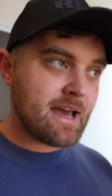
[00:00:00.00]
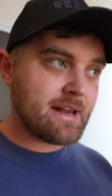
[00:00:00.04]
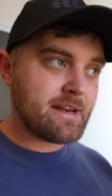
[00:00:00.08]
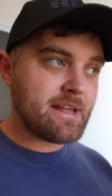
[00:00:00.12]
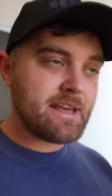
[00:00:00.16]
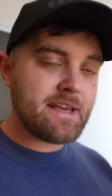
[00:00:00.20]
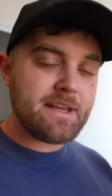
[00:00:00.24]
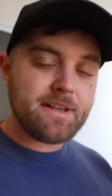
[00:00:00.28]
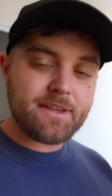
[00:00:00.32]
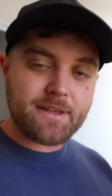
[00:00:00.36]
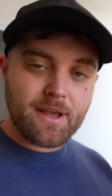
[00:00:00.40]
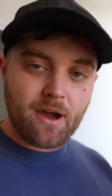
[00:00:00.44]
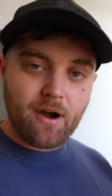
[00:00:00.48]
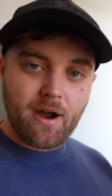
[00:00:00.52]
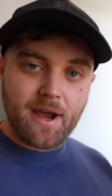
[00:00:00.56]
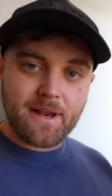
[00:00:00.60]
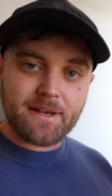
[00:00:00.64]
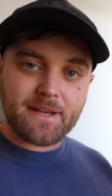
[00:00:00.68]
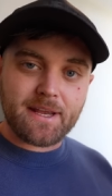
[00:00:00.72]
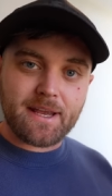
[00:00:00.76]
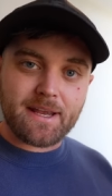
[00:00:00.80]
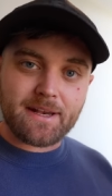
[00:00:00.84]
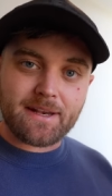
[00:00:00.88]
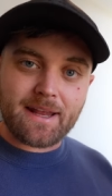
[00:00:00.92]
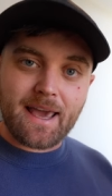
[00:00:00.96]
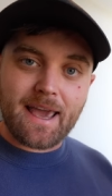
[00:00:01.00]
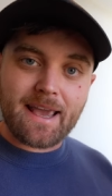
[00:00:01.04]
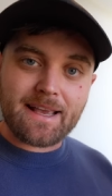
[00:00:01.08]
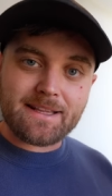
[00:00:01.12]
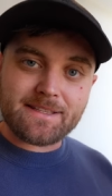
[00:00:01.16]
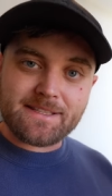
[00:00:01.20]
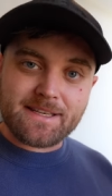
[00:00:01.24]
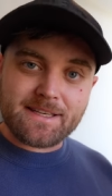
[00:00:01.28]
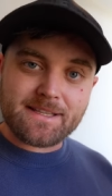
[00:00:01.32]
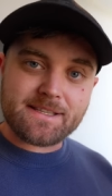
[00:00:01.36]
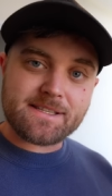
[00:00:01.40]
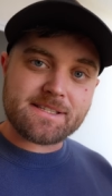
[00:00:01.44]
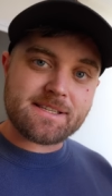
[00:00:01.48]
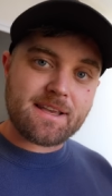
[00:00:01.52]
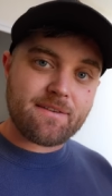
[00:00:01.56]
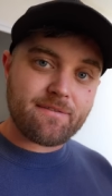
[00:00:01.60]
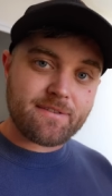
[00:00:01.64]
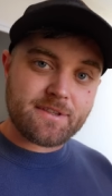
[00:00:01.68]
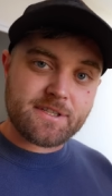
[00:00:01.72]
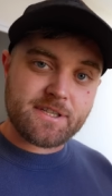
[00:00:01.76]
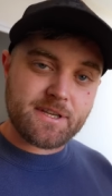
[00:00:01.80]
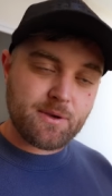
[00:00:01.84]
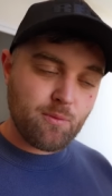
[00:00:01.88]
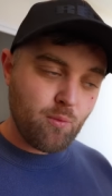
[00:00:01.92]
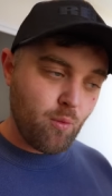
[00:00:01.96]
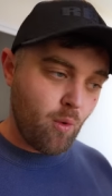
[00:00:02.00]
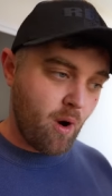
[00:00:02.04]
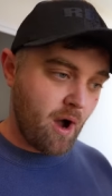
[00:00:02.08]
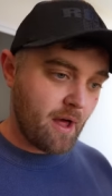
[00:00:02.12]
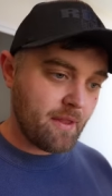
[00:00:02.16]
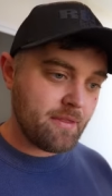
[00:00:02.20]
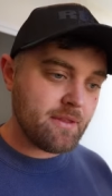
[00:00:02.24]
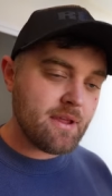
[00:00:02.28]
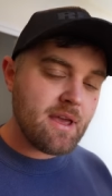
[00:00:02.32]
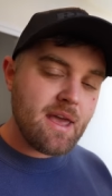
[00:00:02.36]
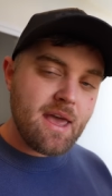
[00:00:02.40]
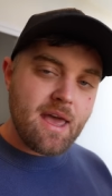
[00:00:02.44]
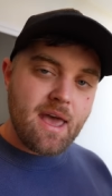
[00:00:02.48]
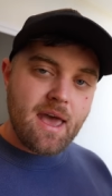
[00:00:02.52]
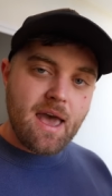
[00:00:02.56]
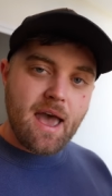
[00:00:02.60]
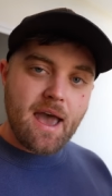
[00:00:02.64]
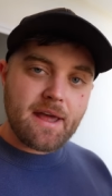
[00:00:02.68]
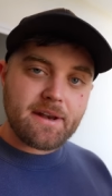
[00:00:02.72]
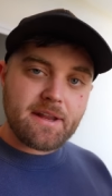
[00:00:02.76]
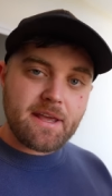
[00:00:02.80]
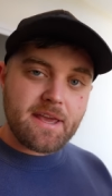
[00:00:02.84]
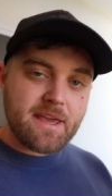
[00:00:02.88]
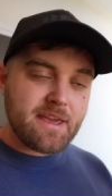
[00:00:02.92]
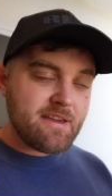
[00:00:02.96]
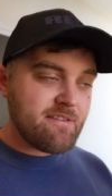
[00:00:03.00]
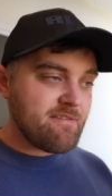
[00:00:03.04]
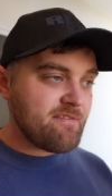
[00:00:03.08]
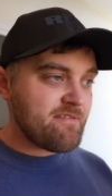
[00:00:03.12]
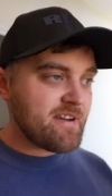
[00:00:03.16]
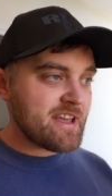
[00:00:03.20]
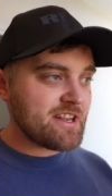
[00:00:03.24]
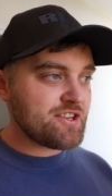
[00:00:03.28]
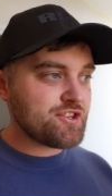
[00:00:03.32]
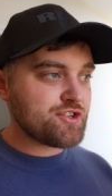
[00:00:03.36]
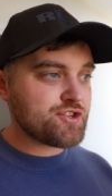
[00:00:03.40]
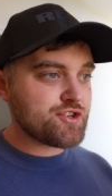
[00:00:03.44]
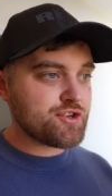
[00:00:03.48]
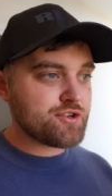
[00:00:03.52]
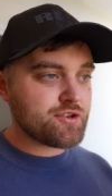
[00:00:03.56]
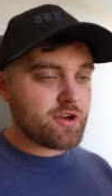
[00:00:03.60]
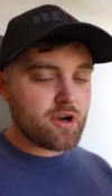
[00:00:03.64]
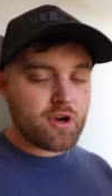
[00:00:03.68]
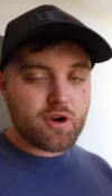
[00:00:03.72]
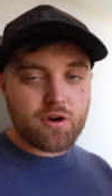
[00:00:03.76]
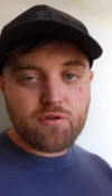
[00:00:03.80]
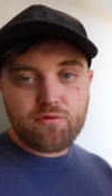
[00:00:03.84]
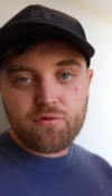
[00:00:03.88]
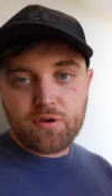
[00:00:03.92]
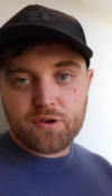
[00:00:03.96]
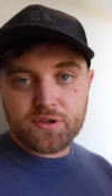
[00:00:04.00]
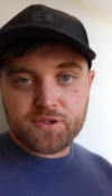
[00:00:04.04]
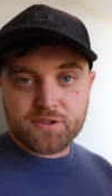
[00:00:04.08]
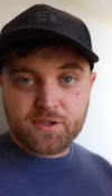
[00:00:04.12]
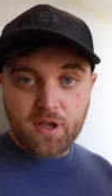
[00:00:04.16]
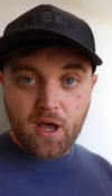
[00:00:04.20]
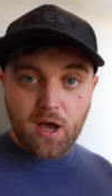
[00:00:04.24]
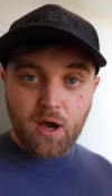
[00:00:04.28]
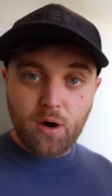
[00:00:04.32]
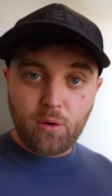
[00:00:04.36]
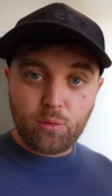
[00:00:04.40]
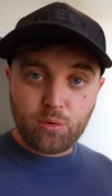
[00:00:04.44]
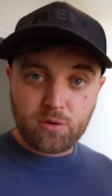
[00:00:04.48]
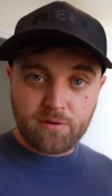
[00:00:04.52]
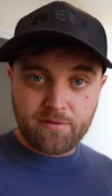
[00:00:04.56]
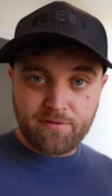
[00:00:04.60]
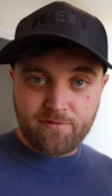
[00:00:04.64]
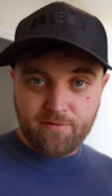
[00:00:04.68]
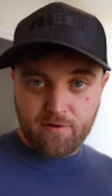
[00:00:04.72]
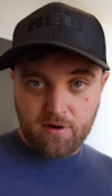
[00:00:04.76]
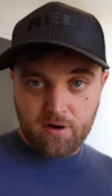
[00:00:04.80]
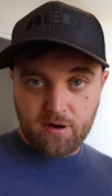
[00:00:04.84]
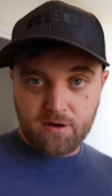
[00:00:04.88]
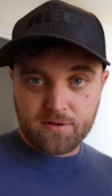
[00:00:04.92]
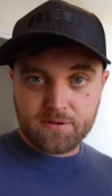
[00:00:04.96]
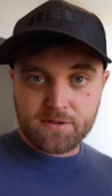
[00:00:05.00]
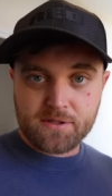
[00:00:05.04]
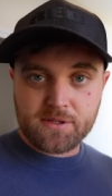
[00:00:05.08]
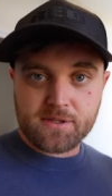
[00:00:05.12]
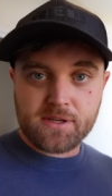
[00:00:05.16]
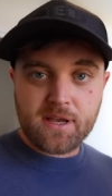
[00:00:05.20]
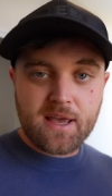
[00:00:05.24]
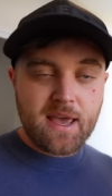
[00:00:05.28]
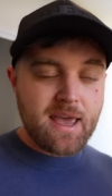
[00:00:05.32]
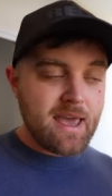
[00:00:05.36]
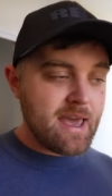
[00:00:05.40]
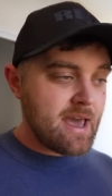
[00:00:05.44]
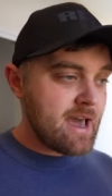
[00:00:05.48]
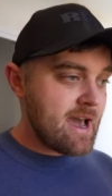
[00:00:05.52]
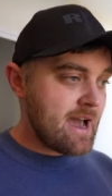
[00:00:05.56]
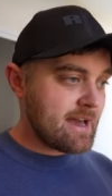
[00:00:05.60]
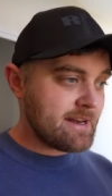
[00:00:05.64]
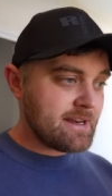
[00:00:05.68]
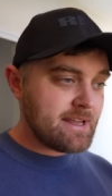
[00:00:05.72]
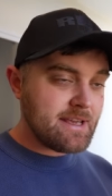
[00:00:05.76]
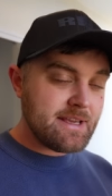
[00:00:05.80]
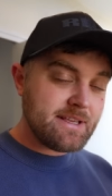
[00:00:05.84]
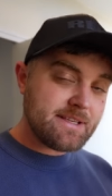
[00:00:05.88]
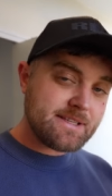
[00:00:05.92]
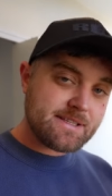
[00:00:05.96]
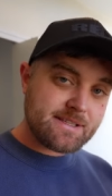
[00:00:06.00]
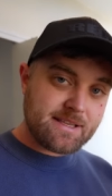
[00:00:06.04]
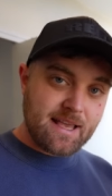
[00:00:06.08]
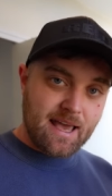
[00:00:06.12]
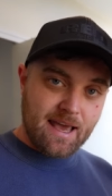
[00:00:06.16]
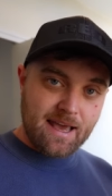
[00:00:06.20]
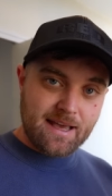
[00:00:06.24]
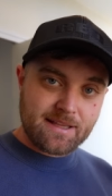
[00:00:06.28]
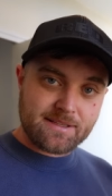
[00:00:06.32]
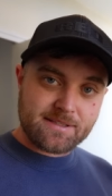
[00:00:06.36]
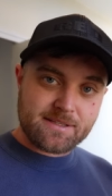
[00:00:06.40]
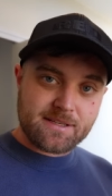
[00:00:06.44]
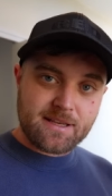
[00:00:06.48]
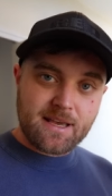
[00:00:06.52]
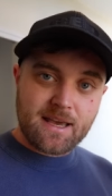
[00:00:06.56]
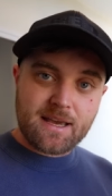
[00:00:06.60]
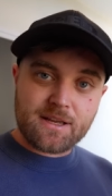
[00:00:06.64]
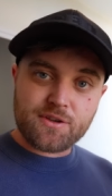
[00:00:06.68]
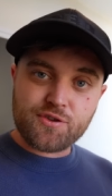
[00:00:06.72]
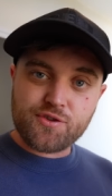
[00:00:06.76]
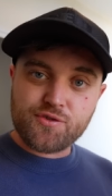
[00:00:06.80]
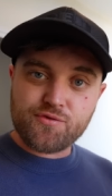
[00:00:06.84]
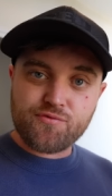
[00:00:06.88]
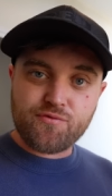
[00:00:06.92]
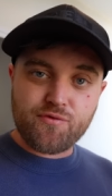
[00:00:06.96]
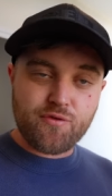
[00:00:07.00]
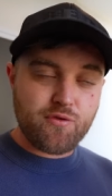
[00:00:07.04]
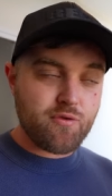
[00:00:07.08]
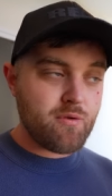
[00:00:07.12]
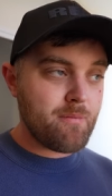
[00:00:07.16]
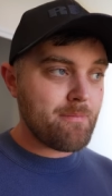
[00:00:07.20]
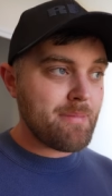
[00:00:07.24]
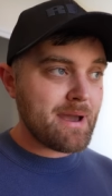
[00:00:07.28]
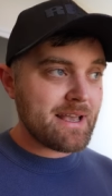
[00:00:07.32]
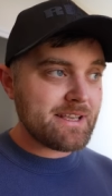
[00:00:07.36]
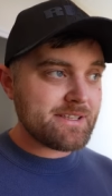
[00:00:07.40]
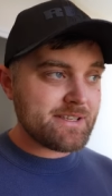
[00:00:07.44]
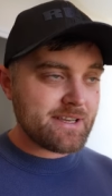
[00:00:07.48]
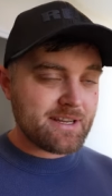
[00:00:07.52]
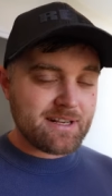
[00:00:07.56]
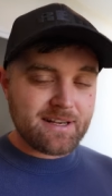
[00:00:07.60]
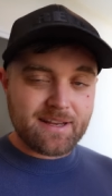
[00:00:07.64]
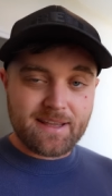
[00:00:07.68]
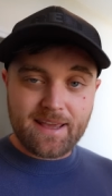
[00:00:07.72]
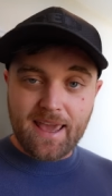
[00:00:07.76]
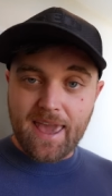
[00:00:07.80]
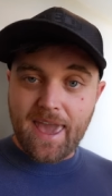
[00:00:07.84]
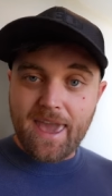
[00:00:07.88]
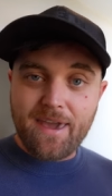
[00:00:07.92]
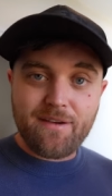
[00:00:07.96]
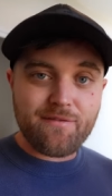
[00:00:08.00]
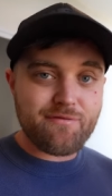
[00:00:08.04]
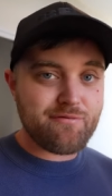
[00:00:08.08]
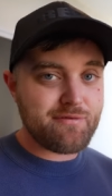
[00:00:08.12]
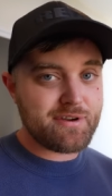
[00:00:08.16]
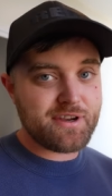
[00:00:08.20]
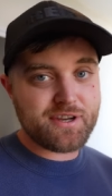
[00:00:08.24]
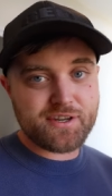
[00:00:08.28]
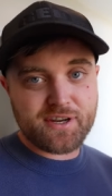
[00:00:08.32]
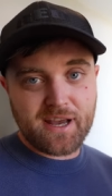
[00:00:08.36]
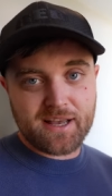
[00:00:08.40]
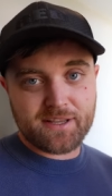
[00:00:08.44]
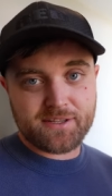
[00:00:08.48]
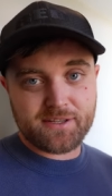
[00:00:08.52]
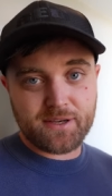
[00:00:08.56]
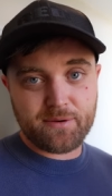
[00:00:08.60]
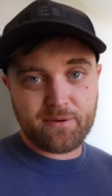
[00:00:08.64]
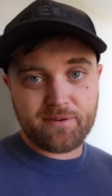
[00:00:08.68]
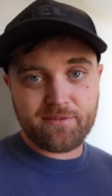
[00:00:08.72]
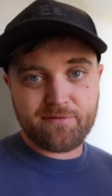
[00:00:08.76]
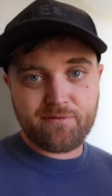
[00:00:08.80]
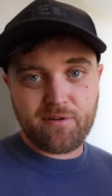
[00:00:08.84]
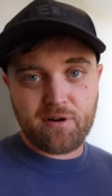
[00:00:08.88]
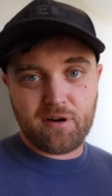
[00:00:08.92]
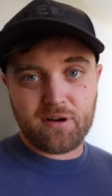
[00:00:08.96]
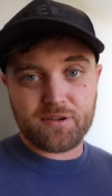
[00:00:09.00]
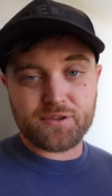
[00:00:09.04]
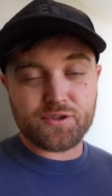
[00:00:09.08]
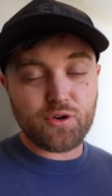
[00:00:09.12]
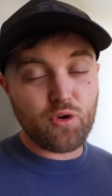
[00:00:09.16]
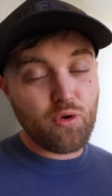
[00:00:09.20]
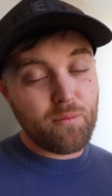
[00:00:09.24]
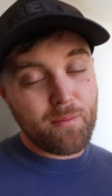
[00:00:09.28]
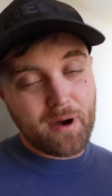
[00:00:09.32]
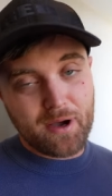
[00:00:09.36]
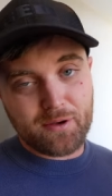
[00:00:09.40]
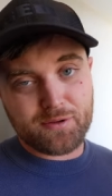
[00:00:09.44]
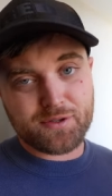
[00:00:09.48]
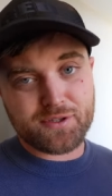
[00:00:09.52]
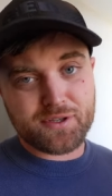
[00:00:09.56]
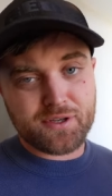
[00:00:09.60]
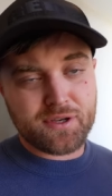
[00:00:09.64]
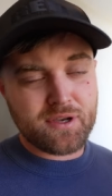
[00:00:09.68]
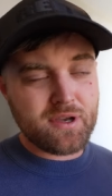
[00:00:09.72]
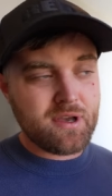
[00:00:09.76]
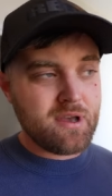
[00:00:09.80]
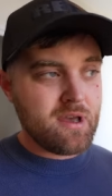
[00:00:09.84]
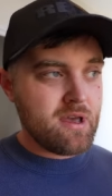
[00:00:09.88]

and he died in 1871 and he ventured across the whole of France and he sat and drew basically every chateau in France, almost.